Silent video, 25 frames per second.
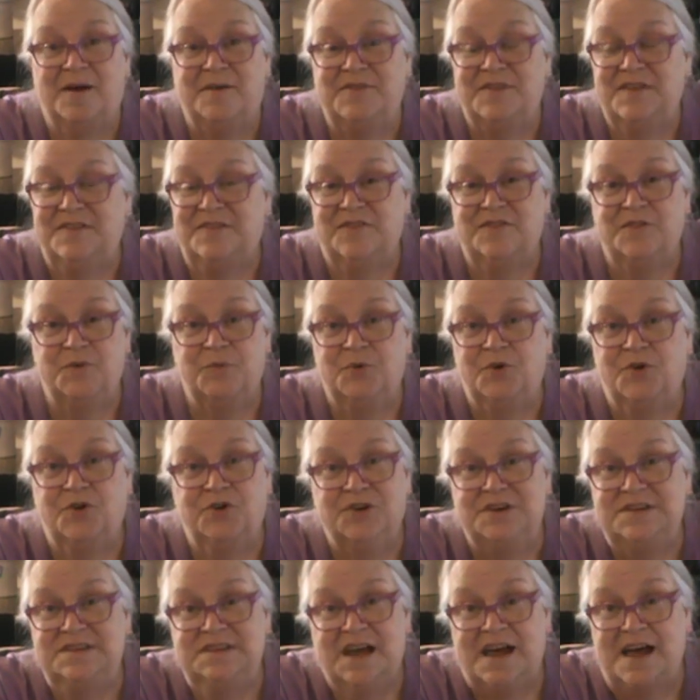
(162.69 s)
this is a real
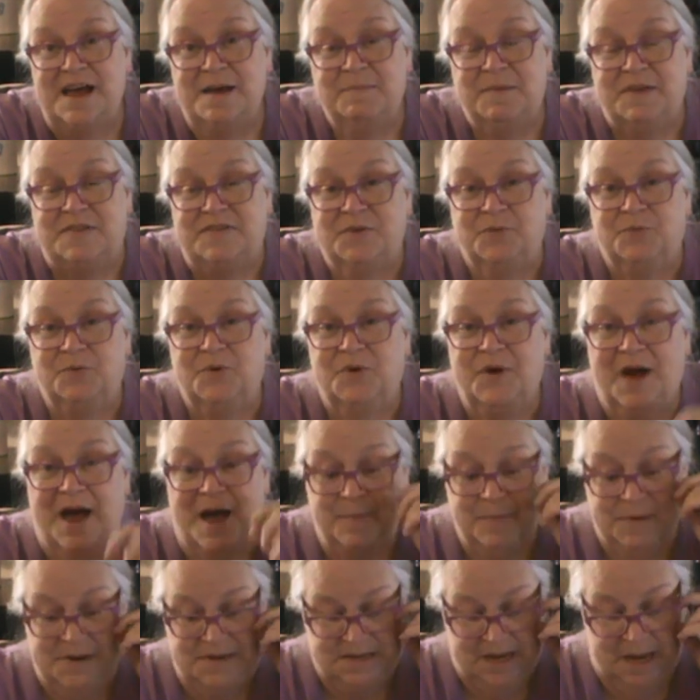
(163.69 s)
good time. It's a real
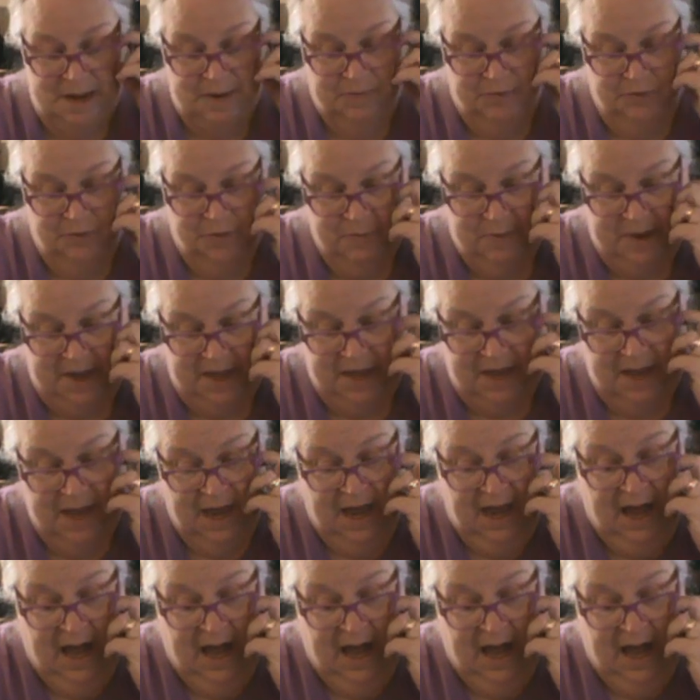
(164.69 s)
happy time for me.